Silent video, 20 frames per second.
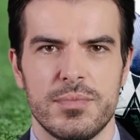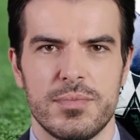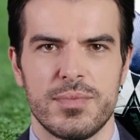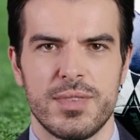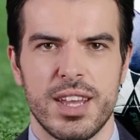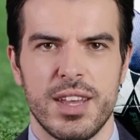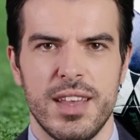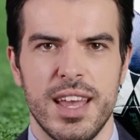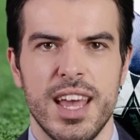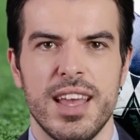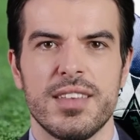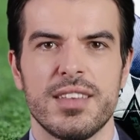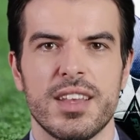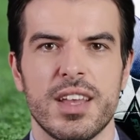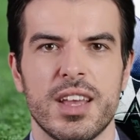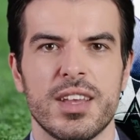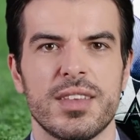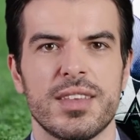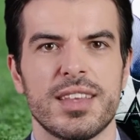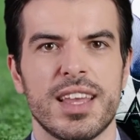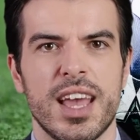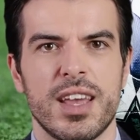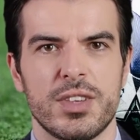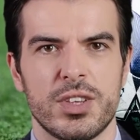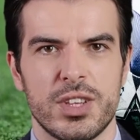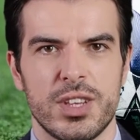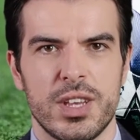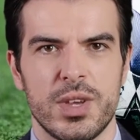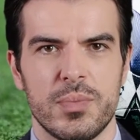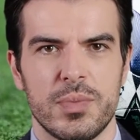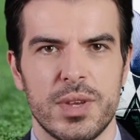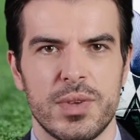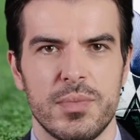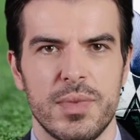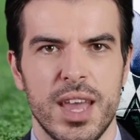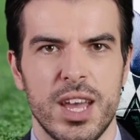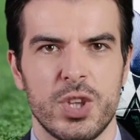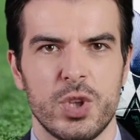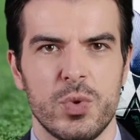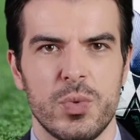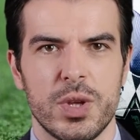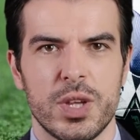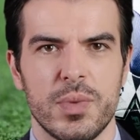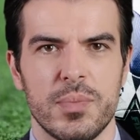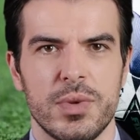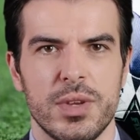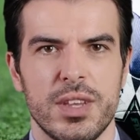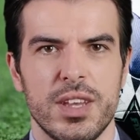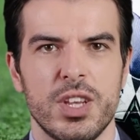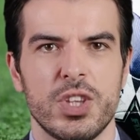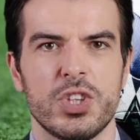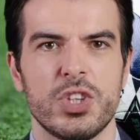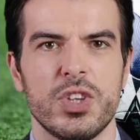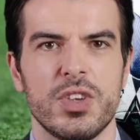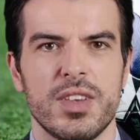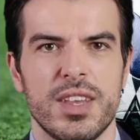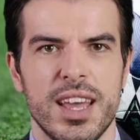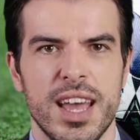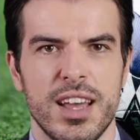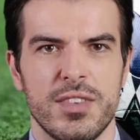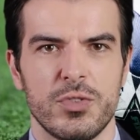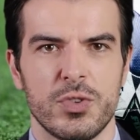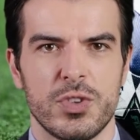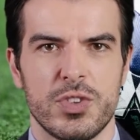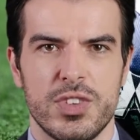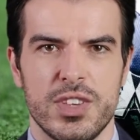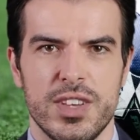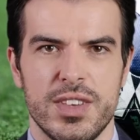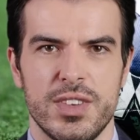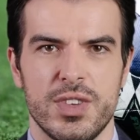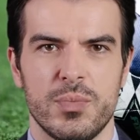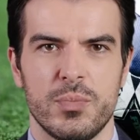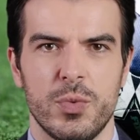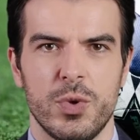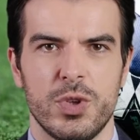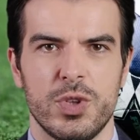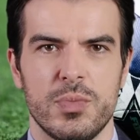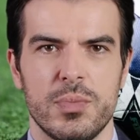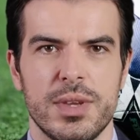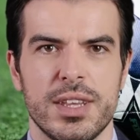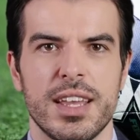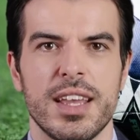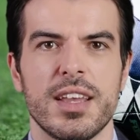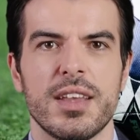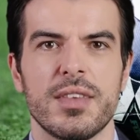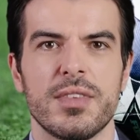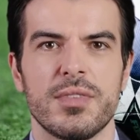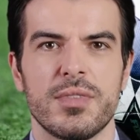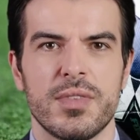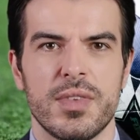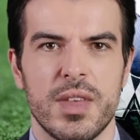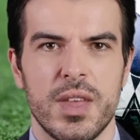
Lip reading: There has undoubtedly been match manipulation ever since sports began,